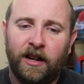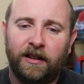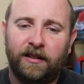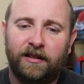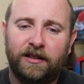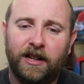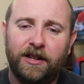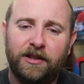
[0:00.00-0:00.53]

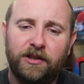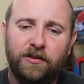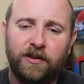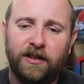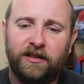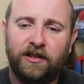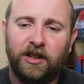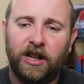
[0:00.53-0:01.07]
Instead, the
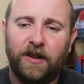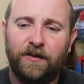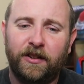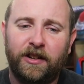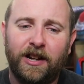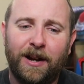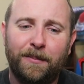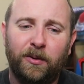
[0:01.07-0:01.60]
U.S. gave the
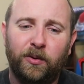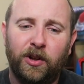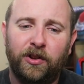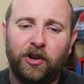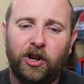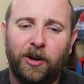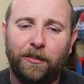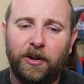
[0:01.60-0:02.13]
Commonwealth
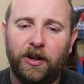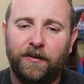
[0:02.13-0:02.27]
Army